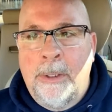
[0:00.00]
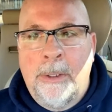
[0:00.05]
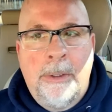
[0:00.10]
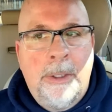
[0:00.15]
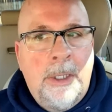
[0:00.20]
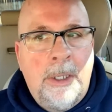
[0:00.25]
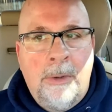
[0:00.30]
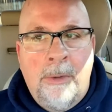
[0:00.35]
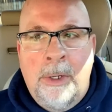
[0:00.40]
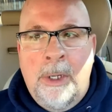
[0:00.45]

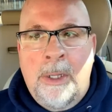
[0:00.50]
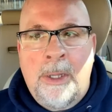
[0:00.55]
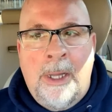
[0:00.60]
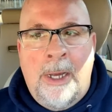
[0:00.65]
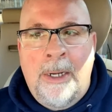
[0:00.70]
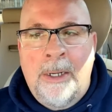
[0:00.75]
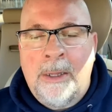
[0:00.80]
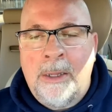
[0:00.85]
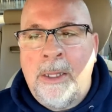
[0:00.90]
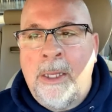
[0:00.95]
Hearing a
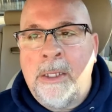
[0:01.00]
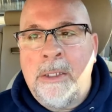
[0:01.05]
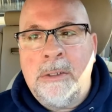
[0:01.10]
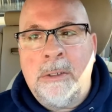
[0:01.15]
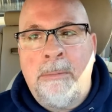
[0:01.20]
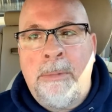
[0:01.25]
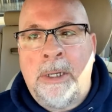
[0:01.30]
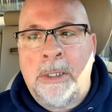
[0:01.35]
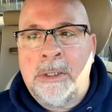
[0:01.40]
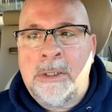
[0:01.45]
lot of things
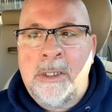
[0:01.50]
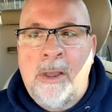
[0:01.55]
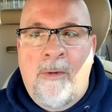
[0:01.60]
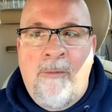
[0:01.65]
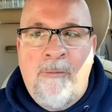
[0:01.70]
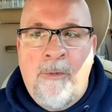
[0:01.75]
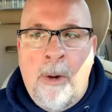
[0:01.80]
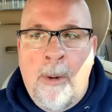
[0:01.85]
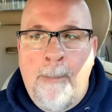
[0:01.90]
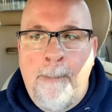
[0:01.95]
about cell
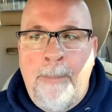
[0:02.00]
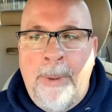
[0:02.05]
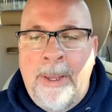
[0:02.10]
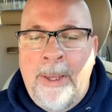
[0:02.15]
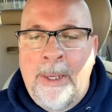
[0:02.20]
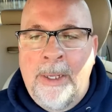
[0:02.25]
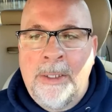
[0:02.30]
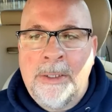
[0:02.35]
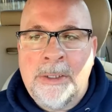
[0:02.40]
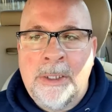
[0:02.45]
phone
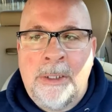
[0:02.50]
pings,